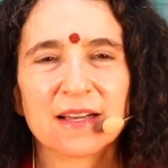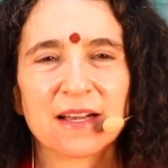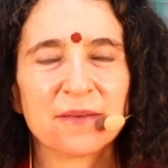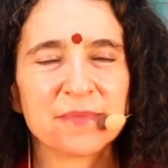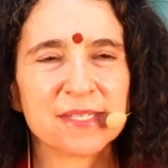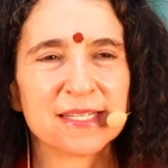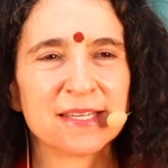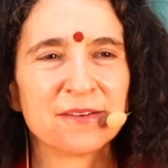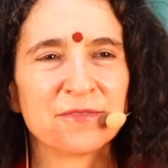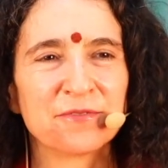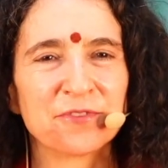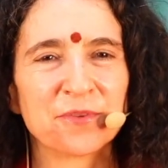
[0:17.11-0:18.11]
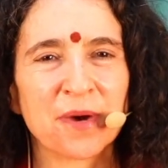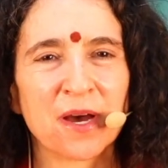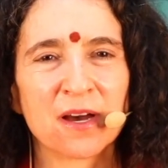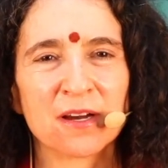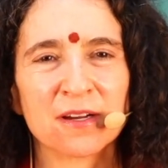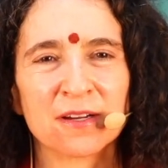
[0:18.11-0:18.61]
comes in from
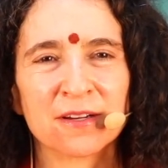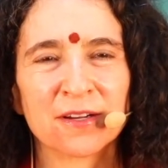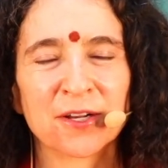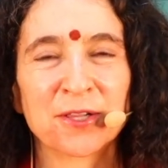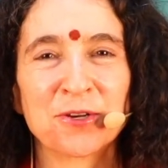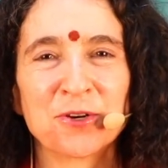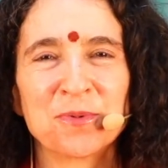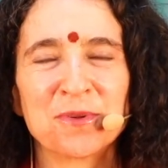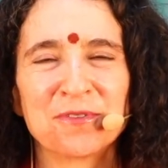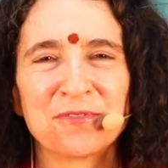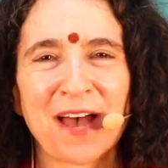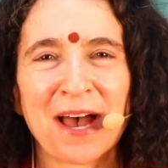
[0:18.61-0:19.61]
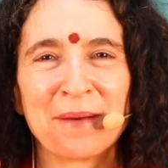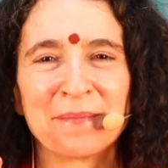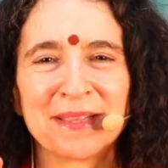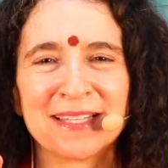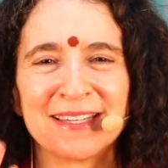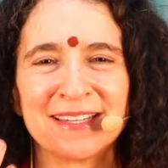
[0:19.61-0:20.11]
our global
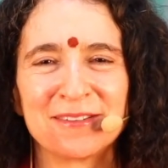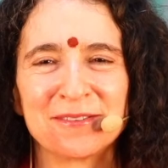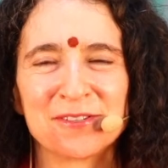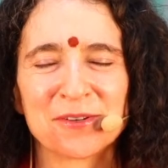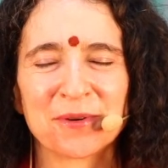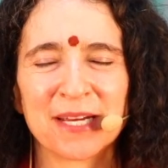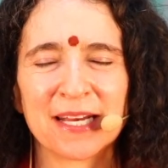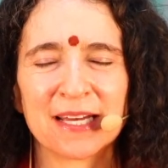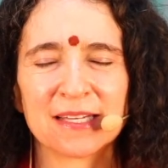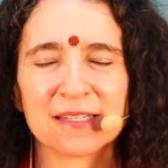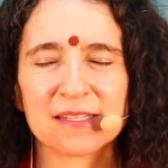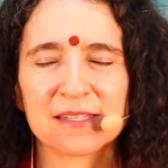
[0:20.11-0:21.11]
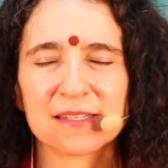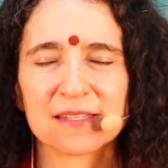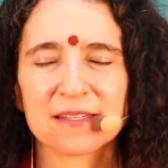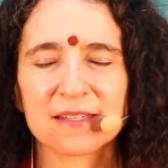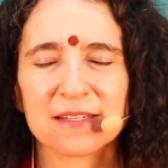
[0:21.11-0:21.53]
family who join us